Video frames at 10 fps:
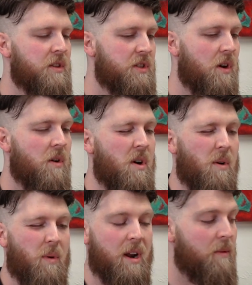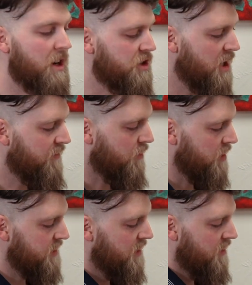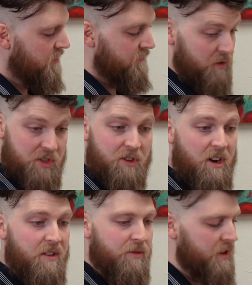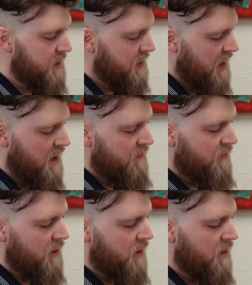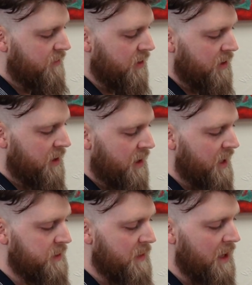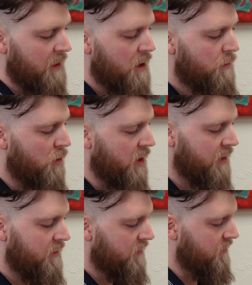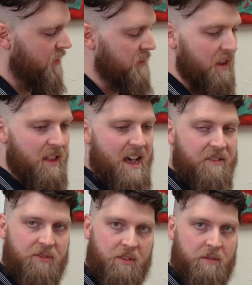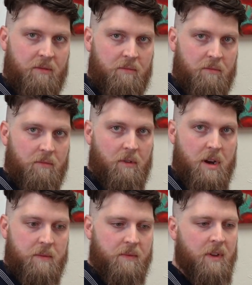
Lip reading: So what I wanna check for is, to start off with, is how far over is my low point from the left, all right?